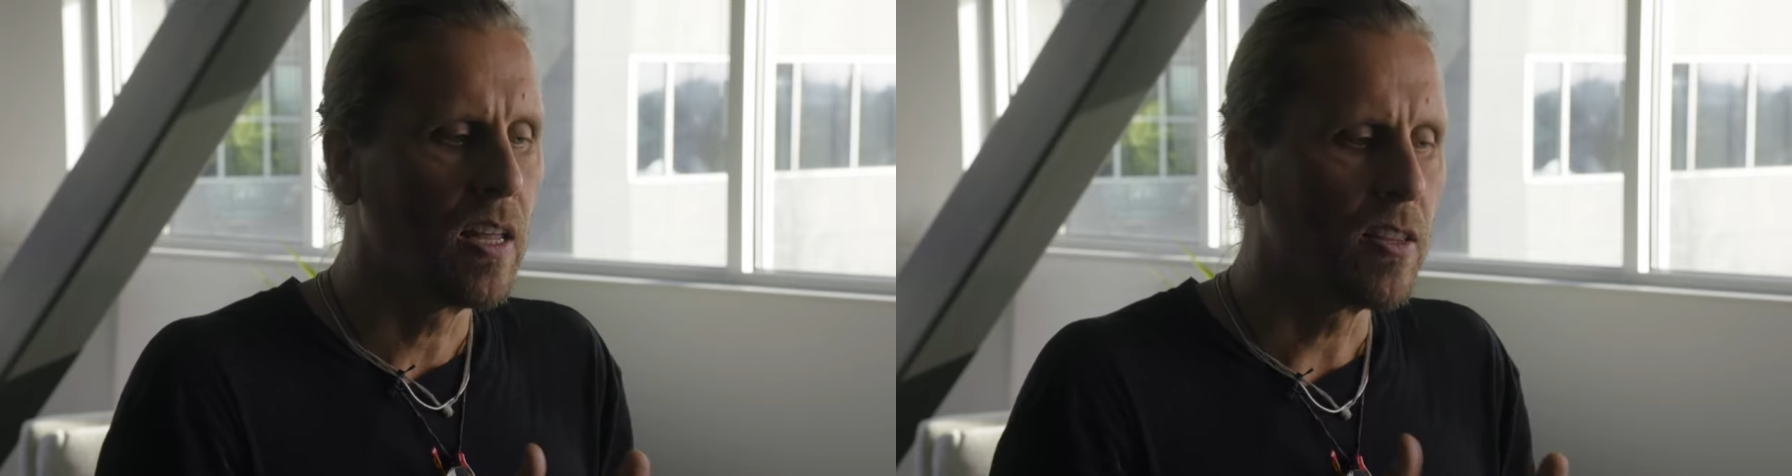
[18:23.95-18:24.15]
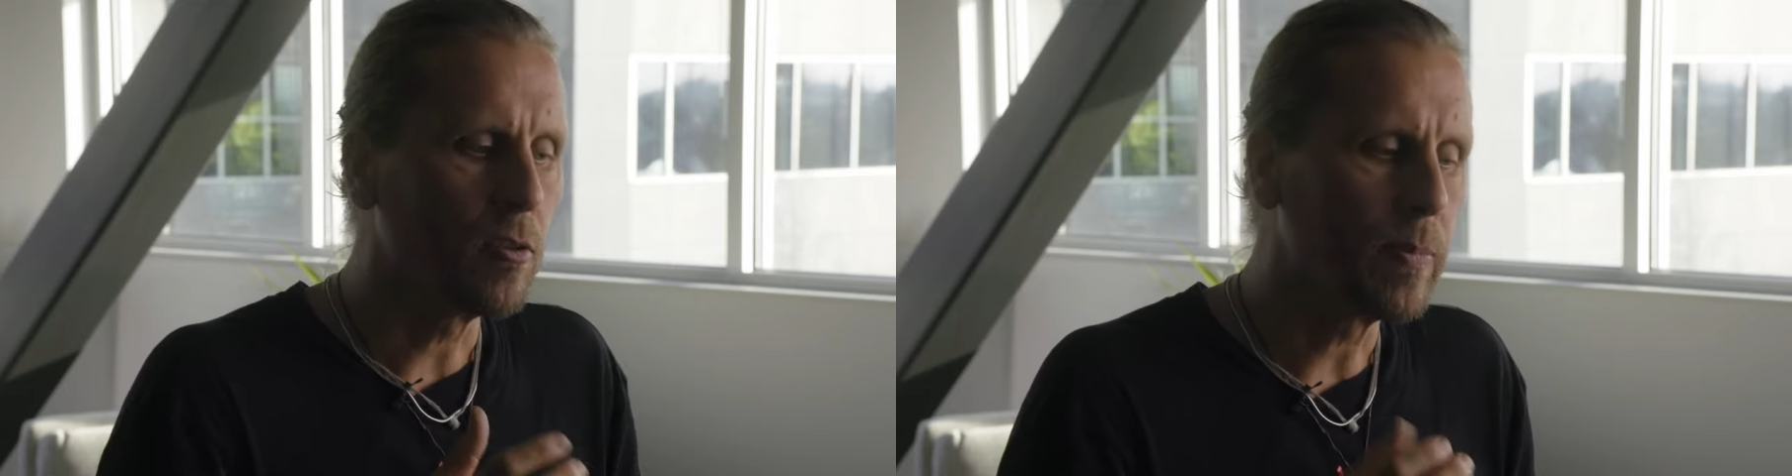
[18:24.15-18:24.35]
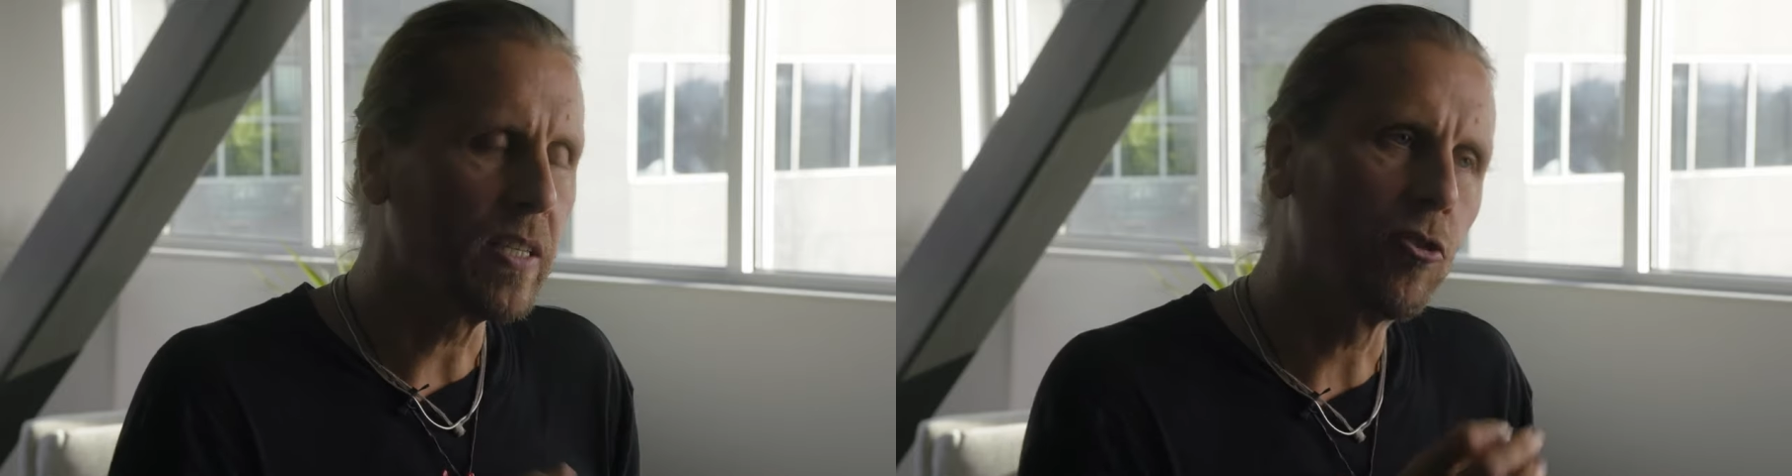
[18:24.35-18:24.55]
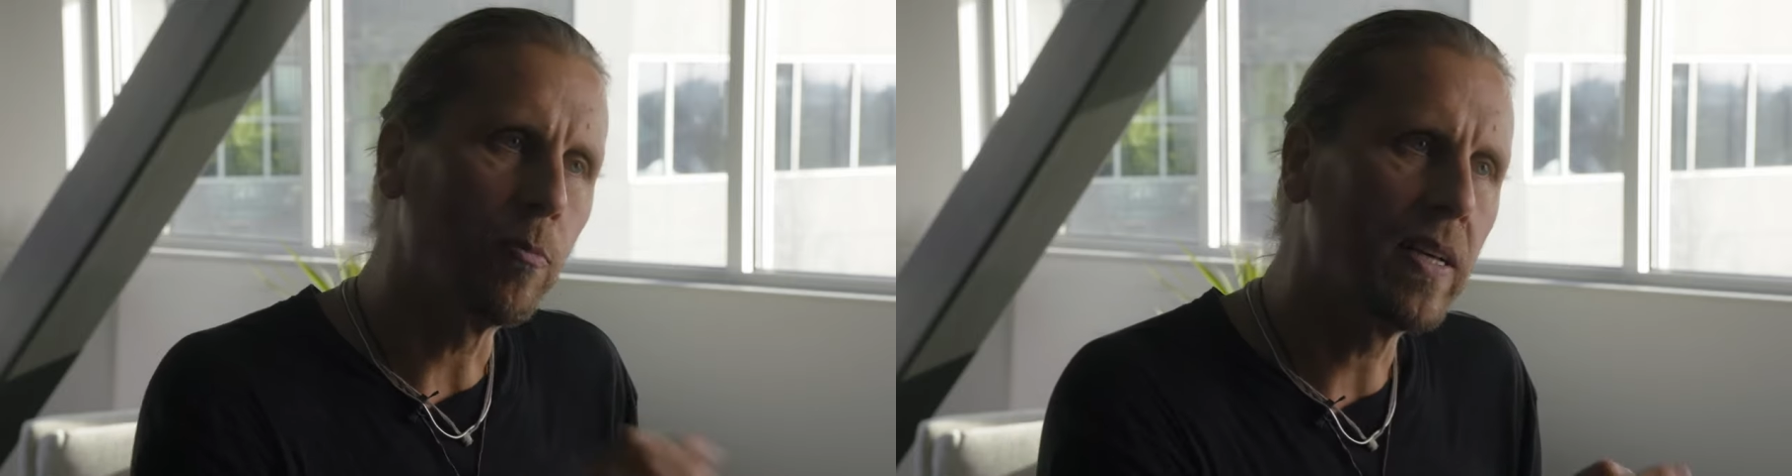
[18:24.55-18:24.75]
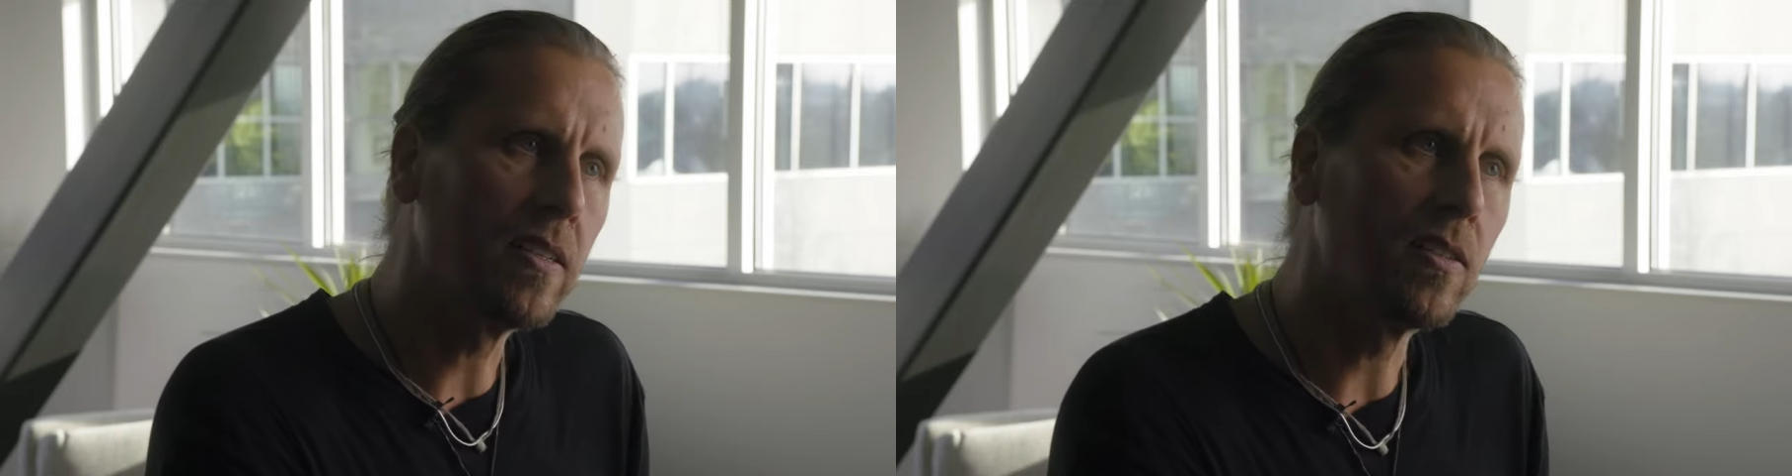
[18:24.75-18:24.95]
There will be
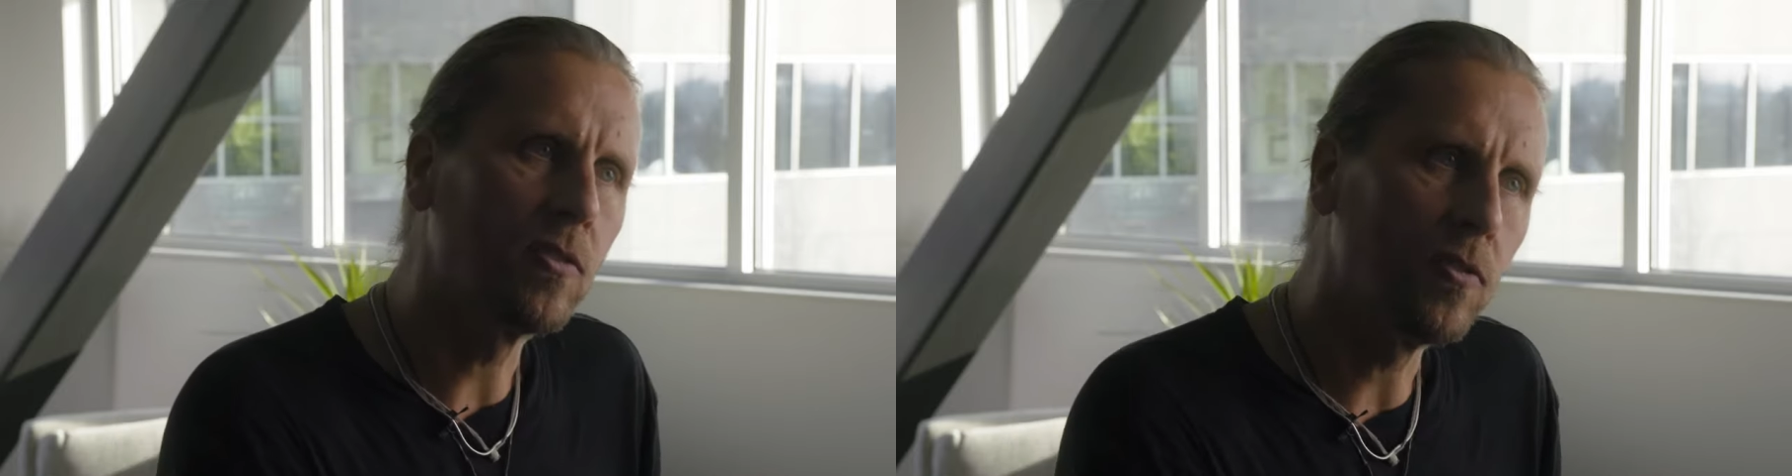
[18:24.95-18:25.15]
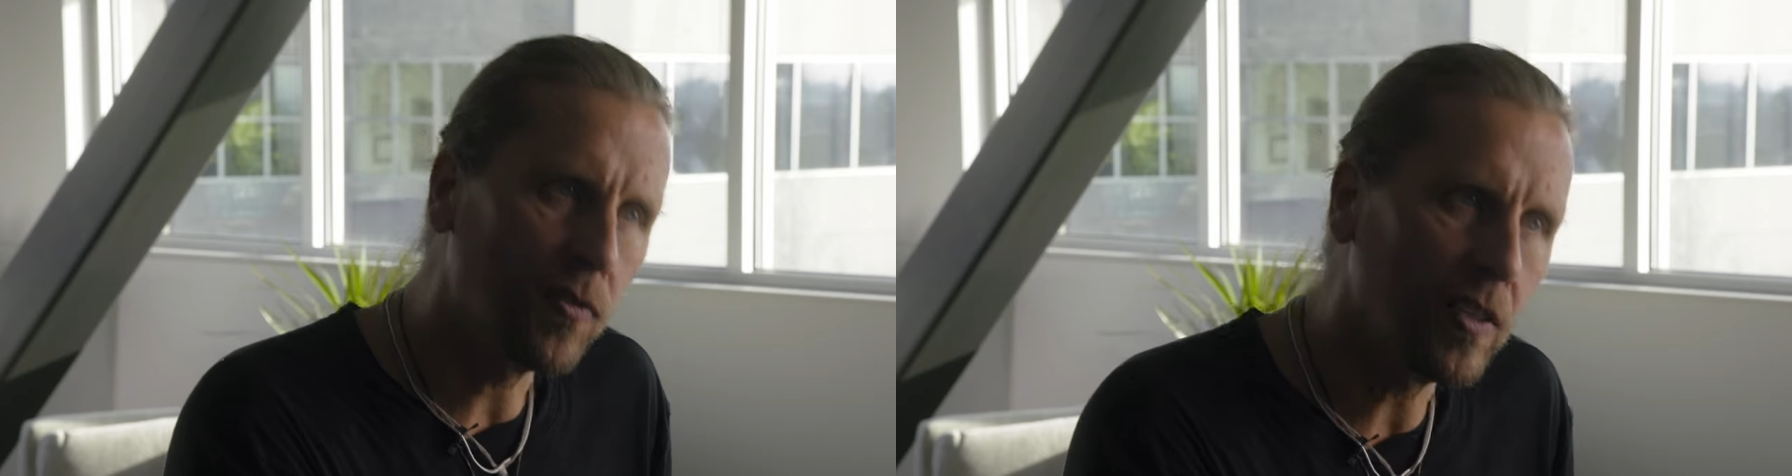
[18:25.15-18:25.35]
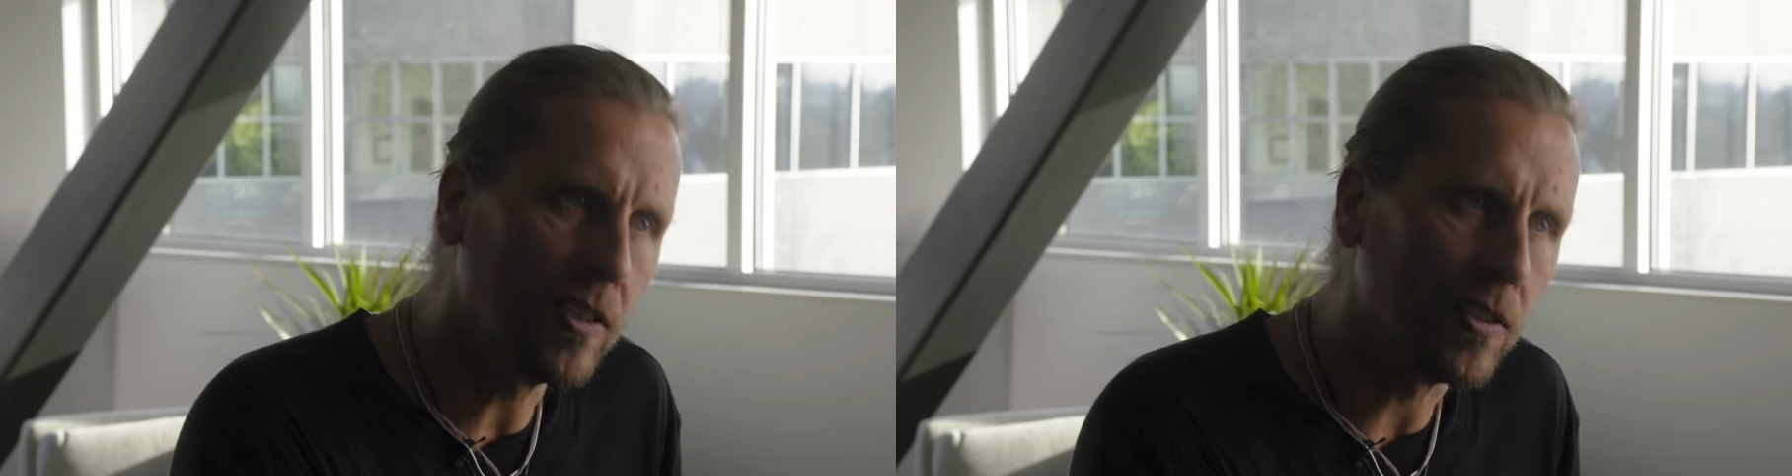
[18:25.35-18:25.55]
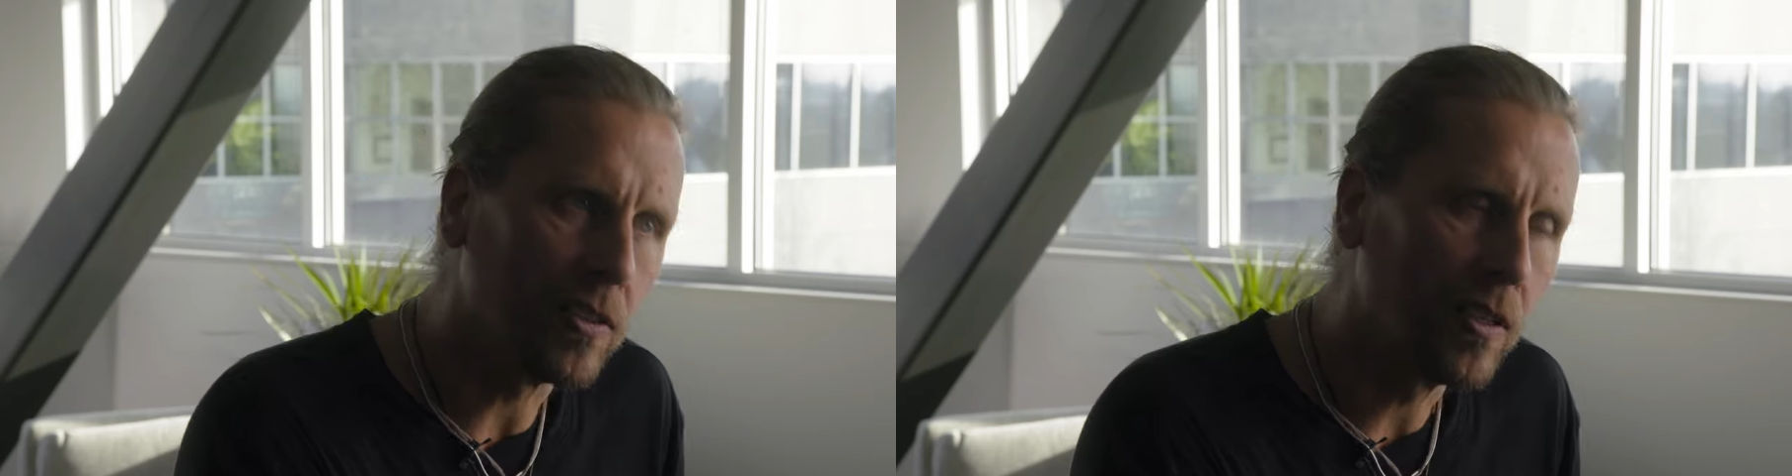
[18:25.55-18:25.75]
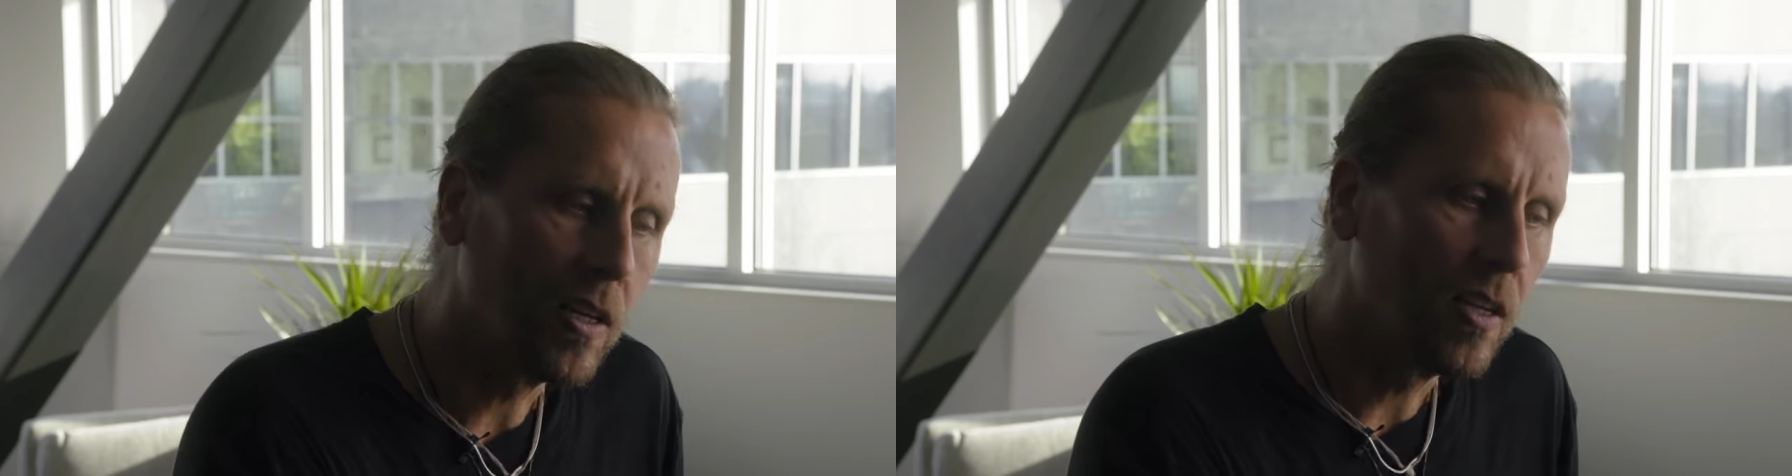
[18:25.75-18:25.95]
tremendous fear,